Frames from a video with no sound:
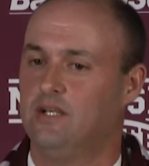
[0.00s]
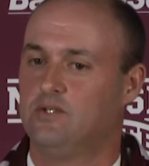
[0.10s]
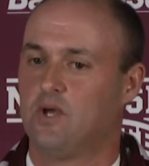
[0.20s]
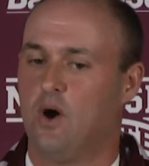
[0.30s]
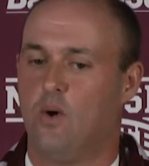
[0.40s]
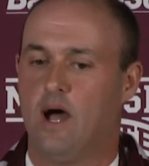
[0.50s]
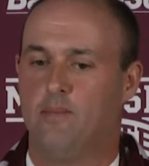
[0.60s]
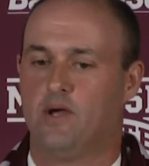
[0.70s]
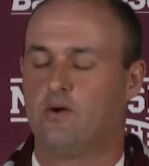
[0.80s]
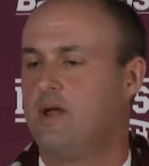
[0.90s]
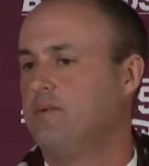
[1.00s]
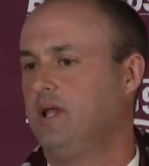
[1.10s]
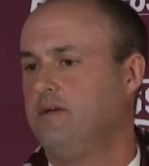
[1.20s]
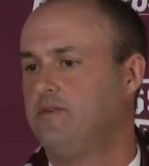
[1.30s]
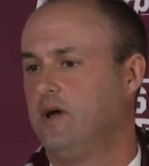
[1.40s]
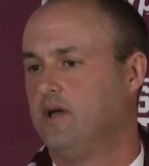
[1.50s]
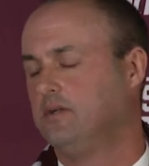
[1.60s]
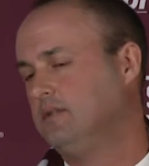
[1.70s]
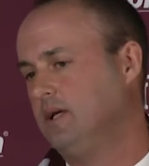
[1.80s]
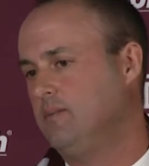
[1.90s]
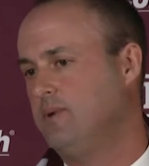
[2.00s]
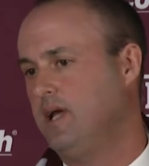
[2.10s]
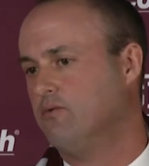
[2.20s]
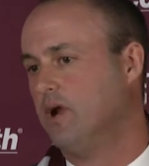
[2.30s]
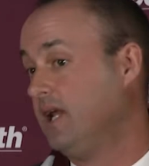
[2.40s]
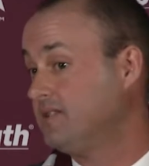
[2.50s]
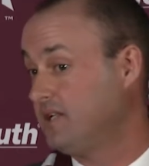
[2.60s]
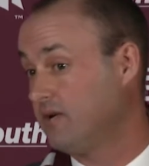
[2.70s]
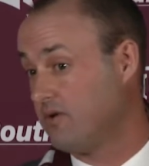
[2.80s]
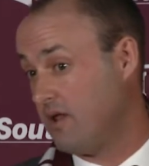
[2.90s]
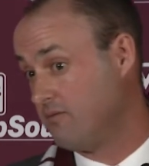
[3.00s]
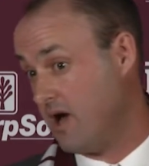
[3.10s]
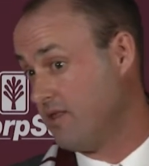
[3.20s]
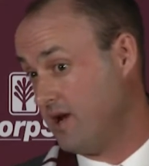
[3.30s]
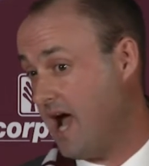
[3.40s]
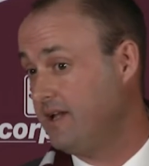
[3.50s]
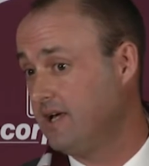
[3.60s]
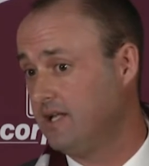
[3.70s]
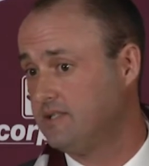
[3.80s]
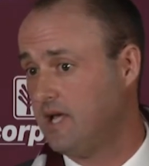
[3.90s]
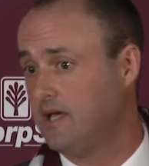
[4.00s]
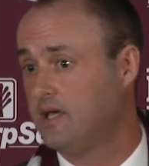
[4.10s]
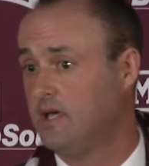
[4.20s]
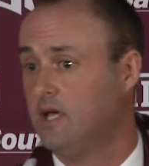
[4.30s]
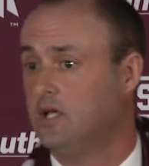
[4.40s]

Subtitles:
So I'm a great believer in being realistic rather than idealistic.